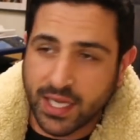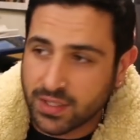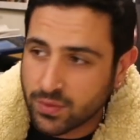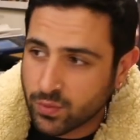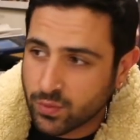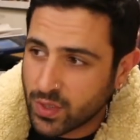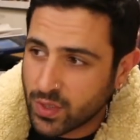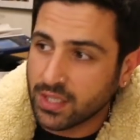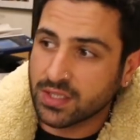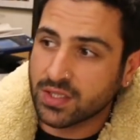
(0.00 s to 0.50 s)
as
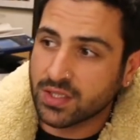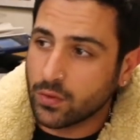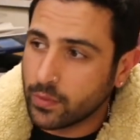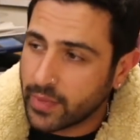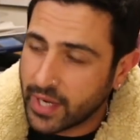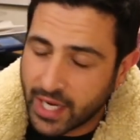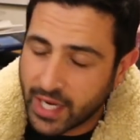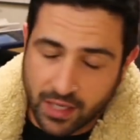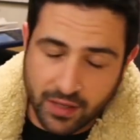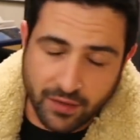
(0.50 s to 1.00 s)
well as all
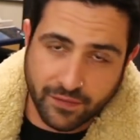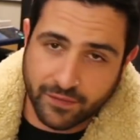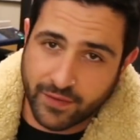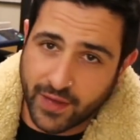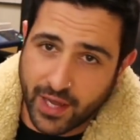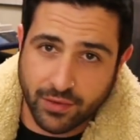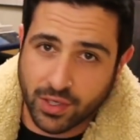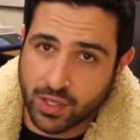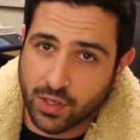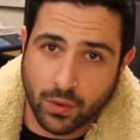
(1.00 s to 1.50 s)
my other
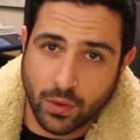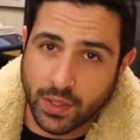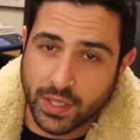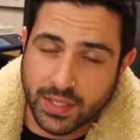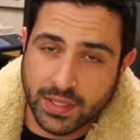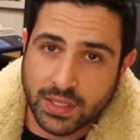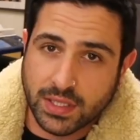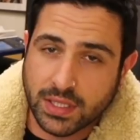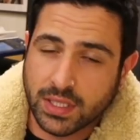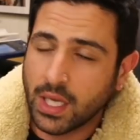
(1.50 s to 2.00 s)
favorite
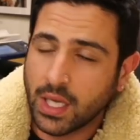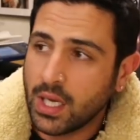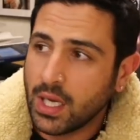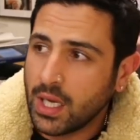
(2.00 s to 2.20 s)
coins